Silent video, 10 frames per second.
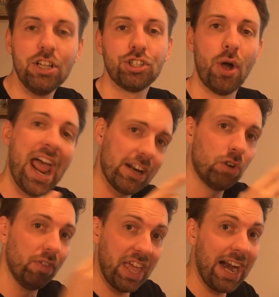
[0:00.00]
so head
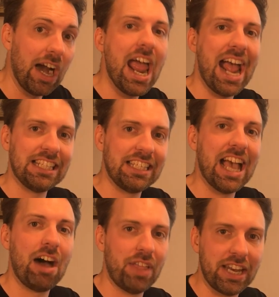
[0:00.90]
over there and see
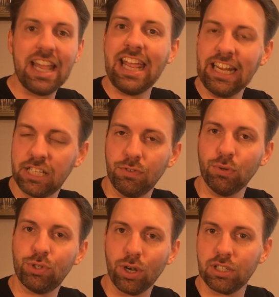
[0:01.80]
how that
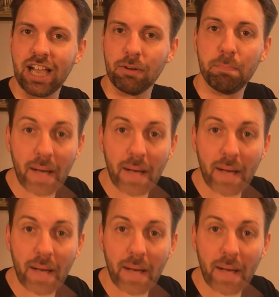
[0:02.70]
interview turns out.